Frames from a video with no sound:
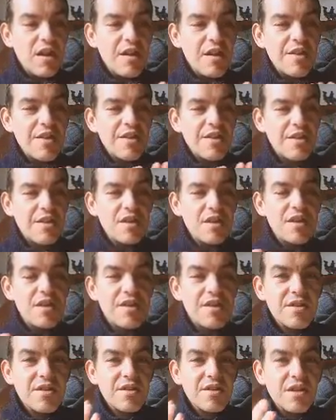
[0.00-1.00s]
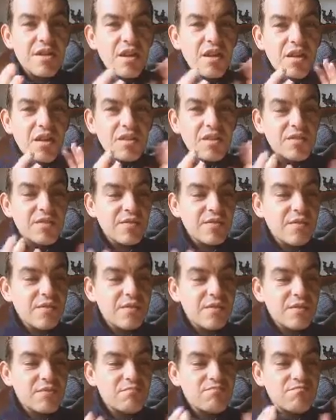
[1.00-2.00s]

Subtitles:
theater kind of